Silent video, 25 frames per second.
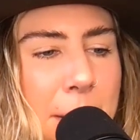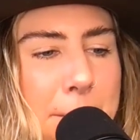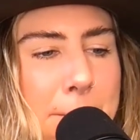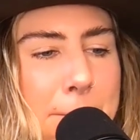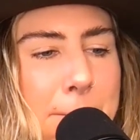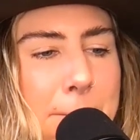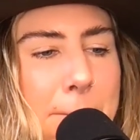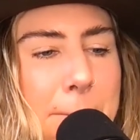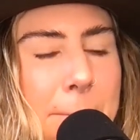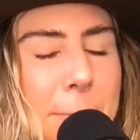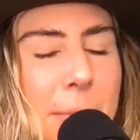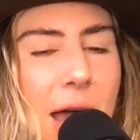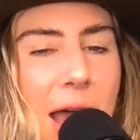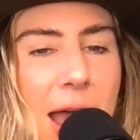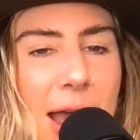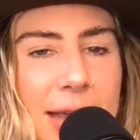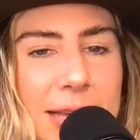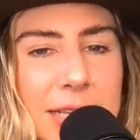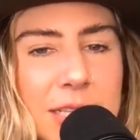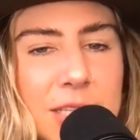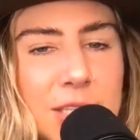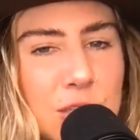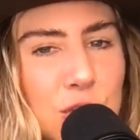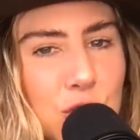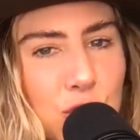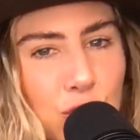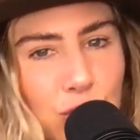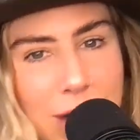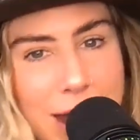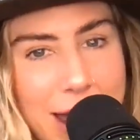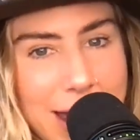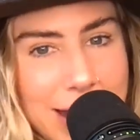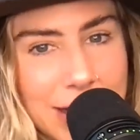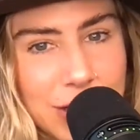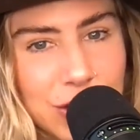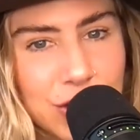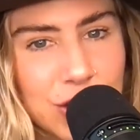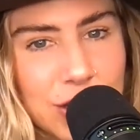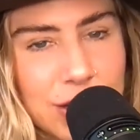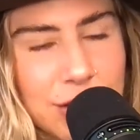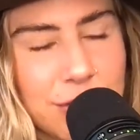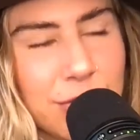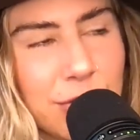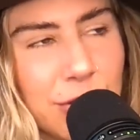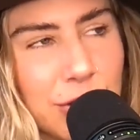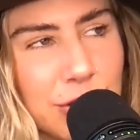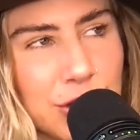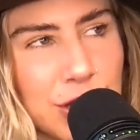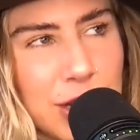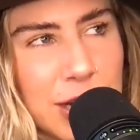my strategy
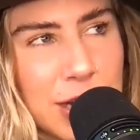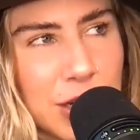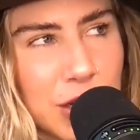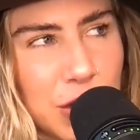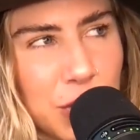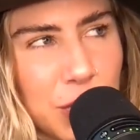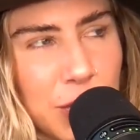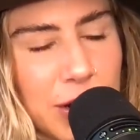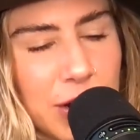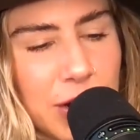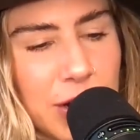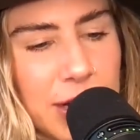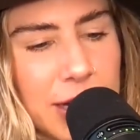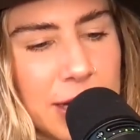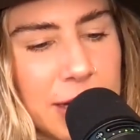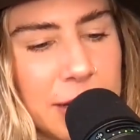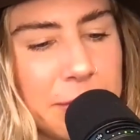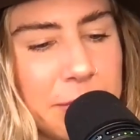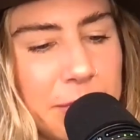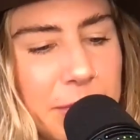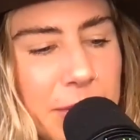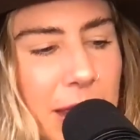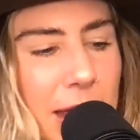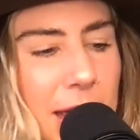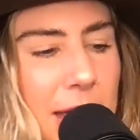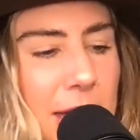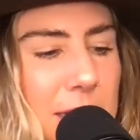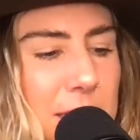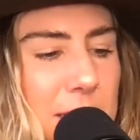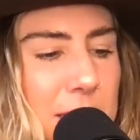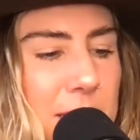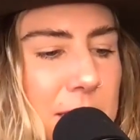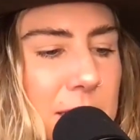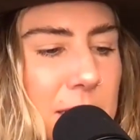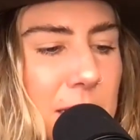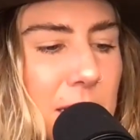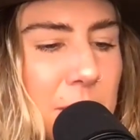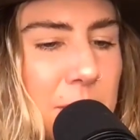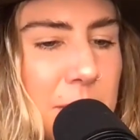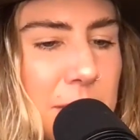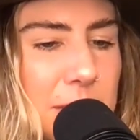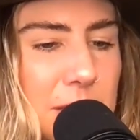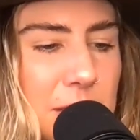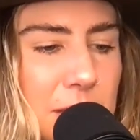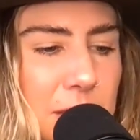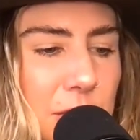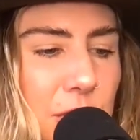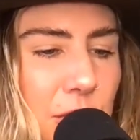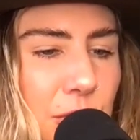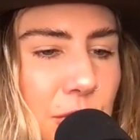for January as a
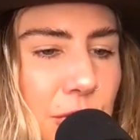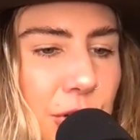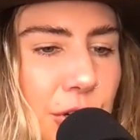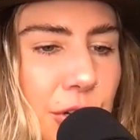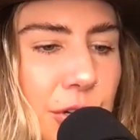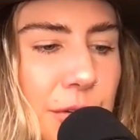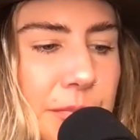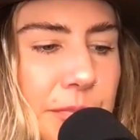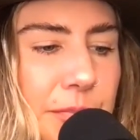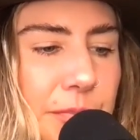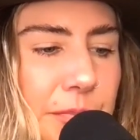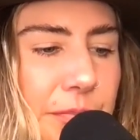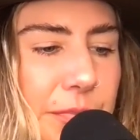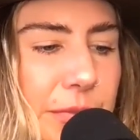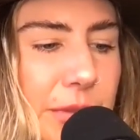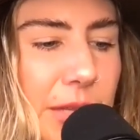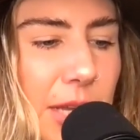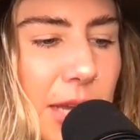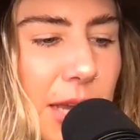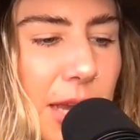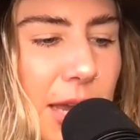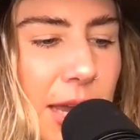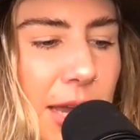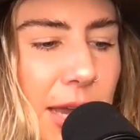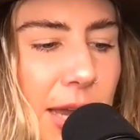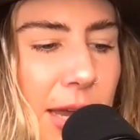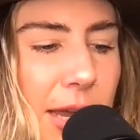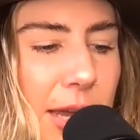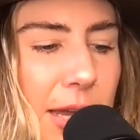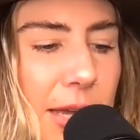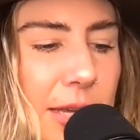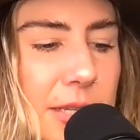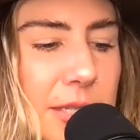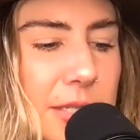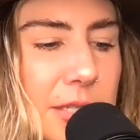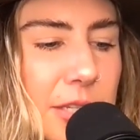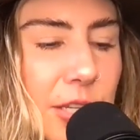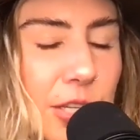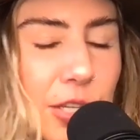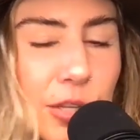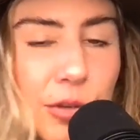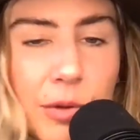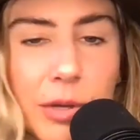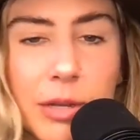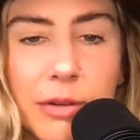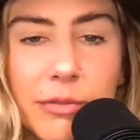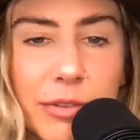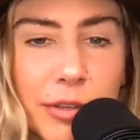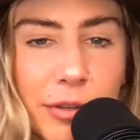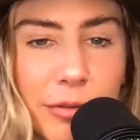business owner, and you
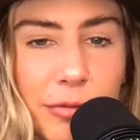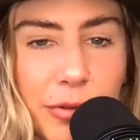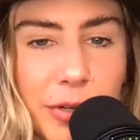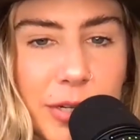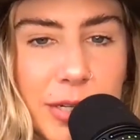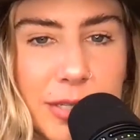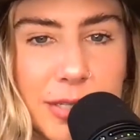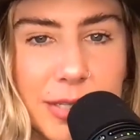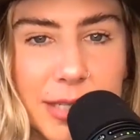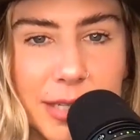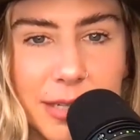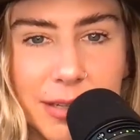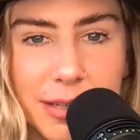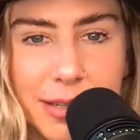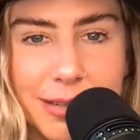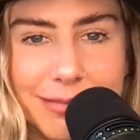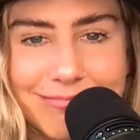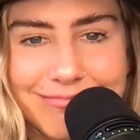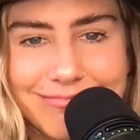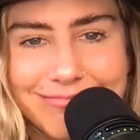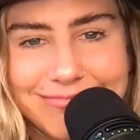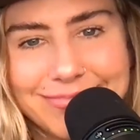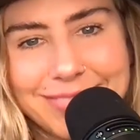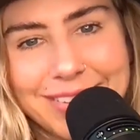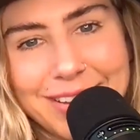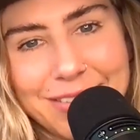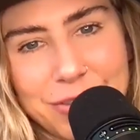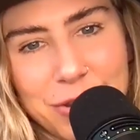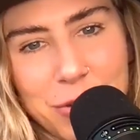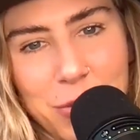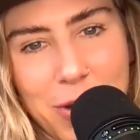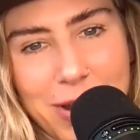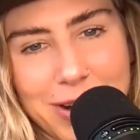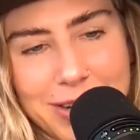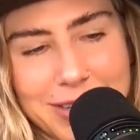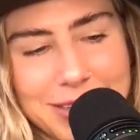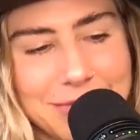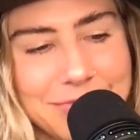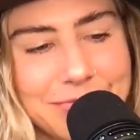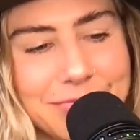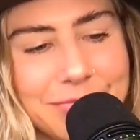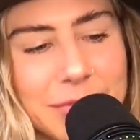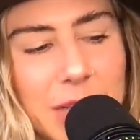can feel free to steal it if you want.